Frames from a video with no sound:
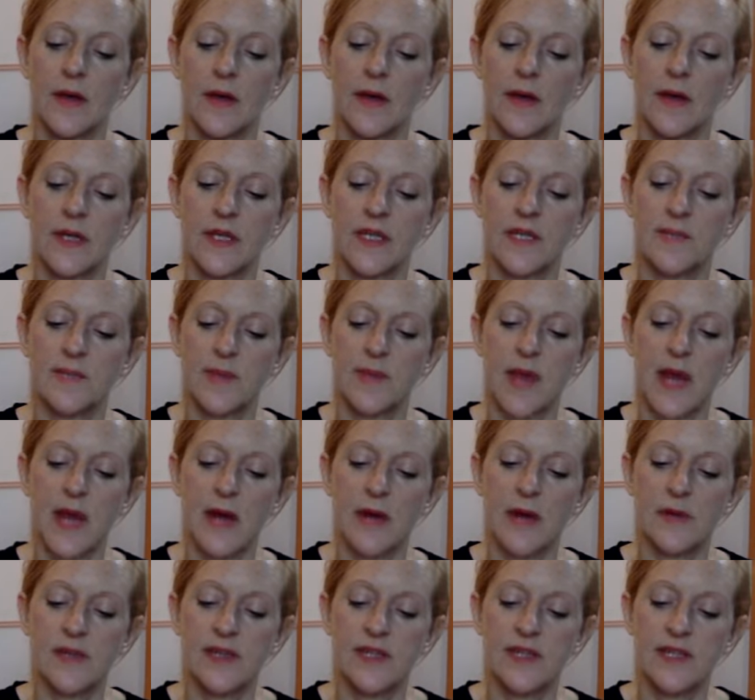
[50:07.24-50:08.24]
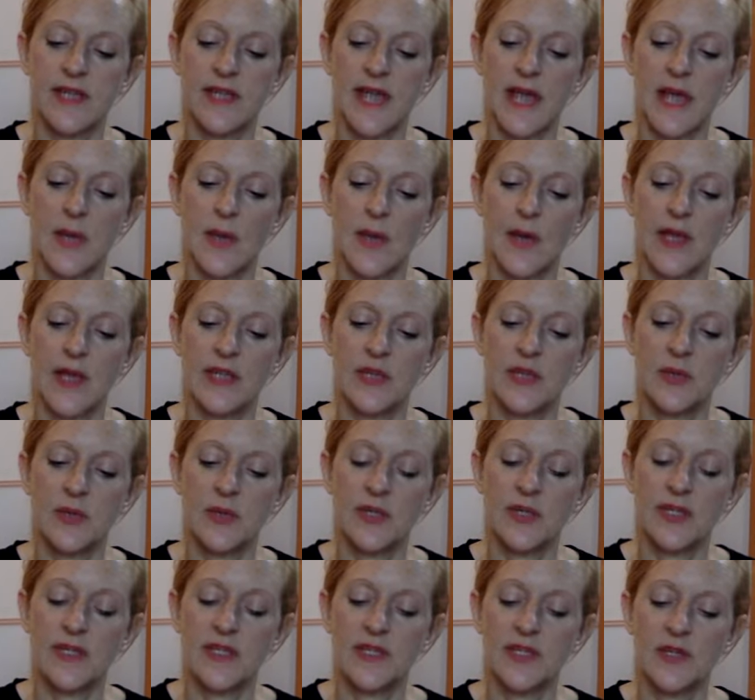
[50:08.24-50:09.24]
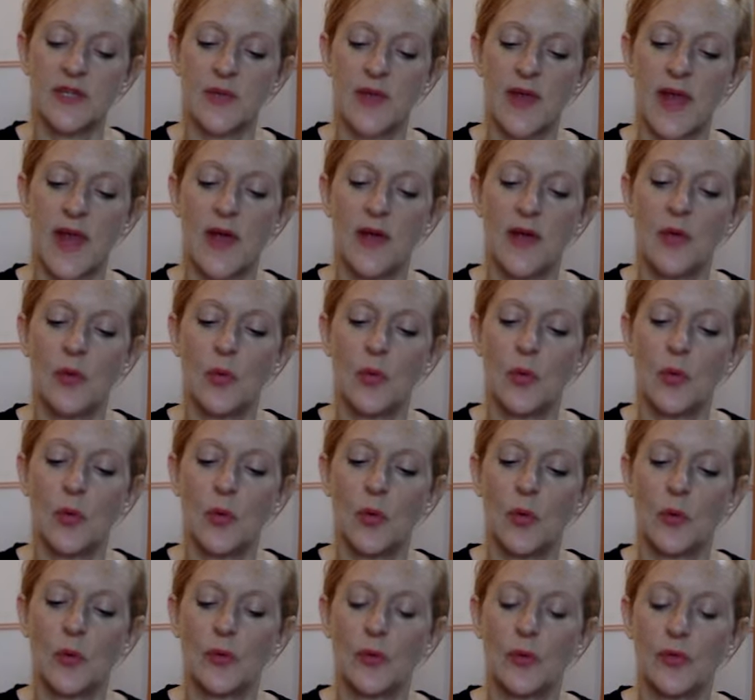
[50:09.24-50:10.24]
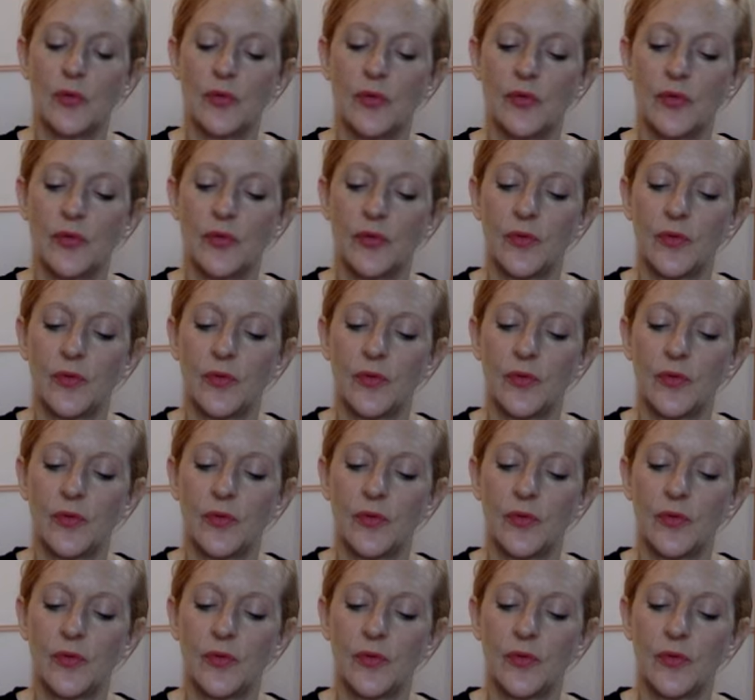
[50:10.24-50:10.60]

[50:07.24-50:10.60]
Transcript: A spiral stairway twists around the walls.